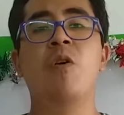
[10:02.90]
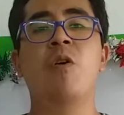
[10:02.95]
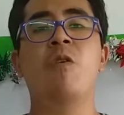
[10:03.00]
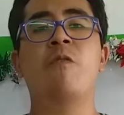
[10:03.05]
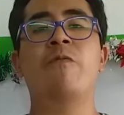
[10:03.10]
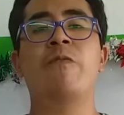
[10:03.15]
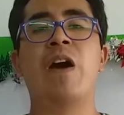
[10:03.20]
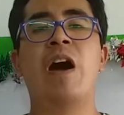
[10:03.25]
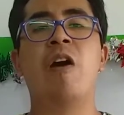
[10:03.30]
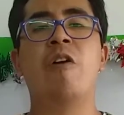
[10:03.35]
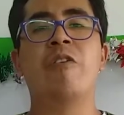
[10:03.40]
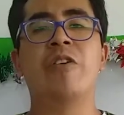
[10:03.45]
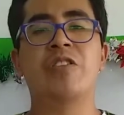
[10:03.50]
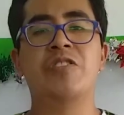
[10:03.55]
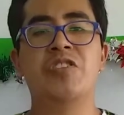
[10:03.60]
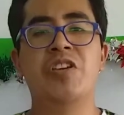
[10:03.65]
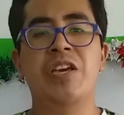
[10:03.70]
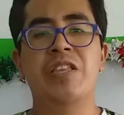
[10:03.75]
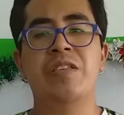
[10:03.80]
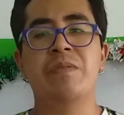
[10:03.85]
of
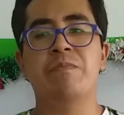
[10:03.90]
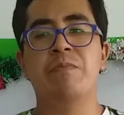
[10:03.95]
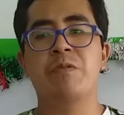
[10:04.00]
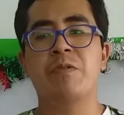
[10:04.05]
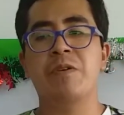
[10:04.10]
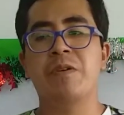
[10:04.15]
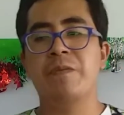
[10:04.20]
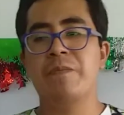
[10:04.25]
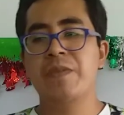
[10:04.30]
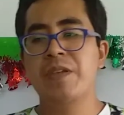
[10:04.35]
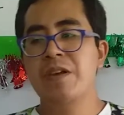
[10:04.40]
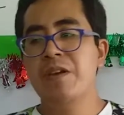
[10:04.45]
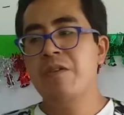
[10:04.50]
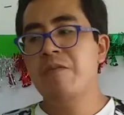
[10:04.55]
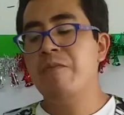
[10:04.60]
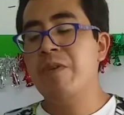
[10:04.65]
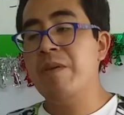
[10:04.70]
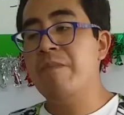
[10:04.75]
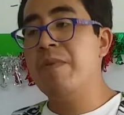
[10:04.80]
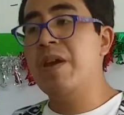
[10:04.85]
our textbook.
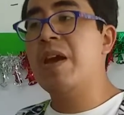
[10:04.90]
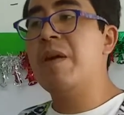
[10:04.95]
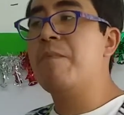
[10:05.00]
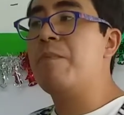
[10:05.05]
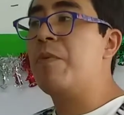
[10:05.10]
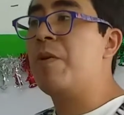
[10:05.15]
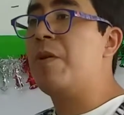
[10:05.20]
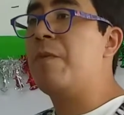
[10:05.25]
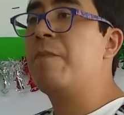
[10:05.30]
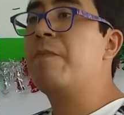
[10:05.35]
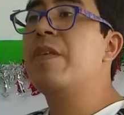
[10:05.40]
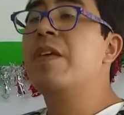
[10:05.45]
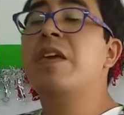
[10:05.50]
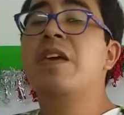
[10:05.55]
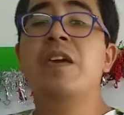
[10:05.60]
Remember,